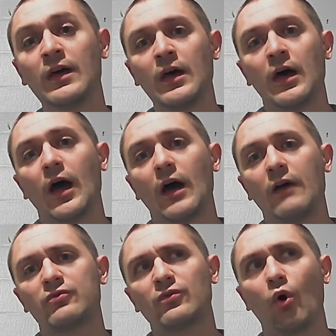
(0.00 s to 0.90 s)

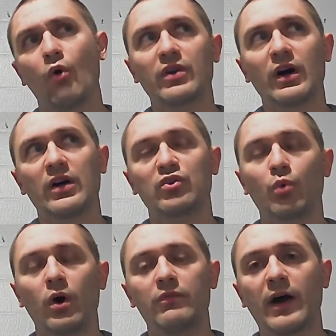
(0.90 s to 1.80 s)
After overnight,
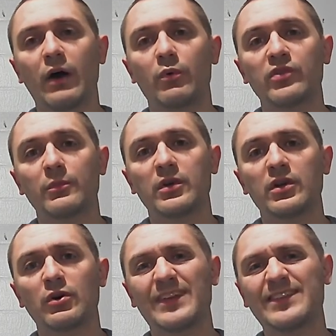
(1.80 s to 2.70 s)
12 hours, I'm going to go
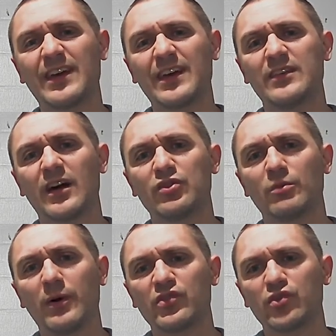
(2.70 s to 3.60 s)
ahead and take it down to about
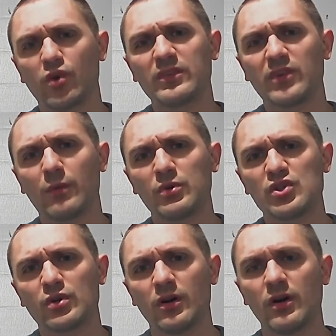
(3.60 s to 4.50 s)
serving
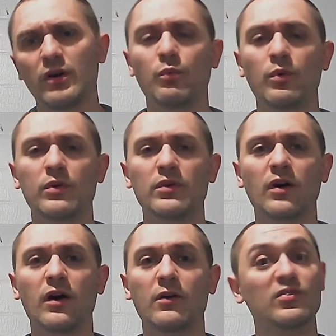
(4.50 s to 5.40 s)
temperature,
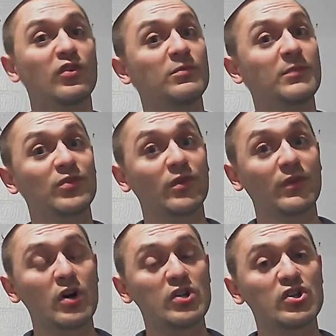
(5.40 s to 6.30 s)
serving
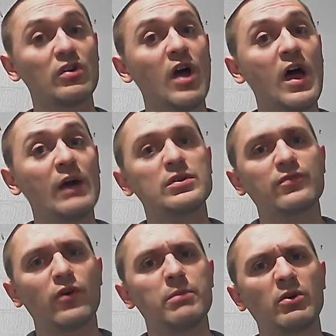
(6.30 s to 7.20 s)
pressure, which for a
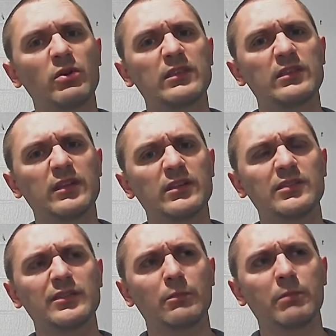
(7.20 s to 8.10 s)
beer like this is
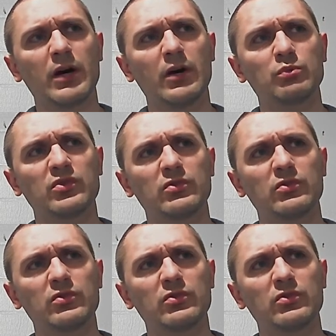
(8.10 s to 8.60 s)
about